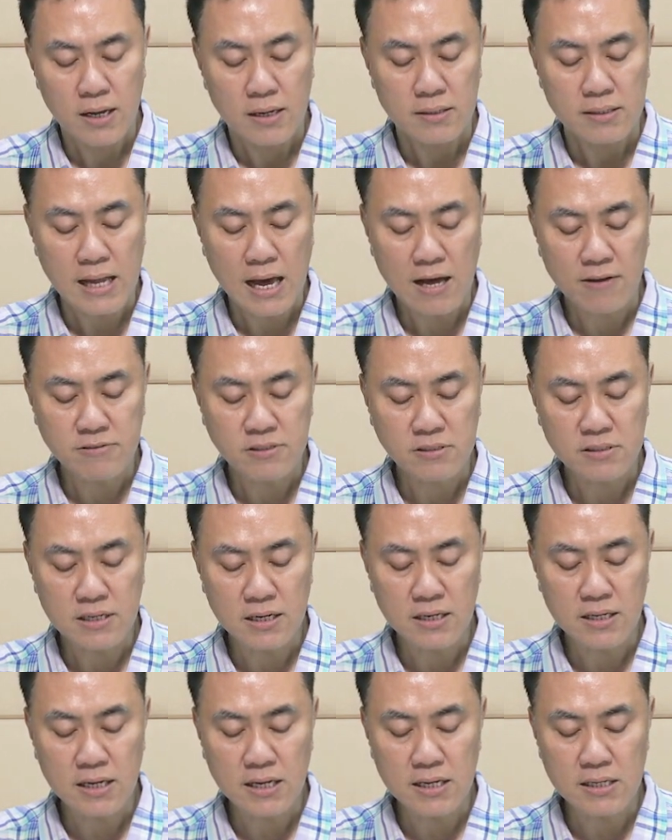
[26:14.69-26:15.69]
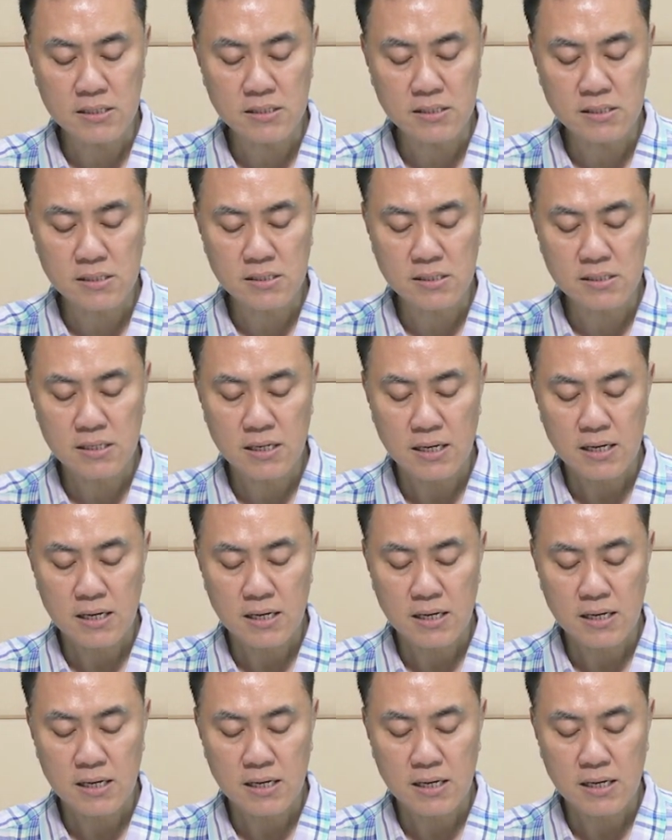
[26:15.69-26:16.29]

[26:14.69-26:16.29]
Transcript: their studies,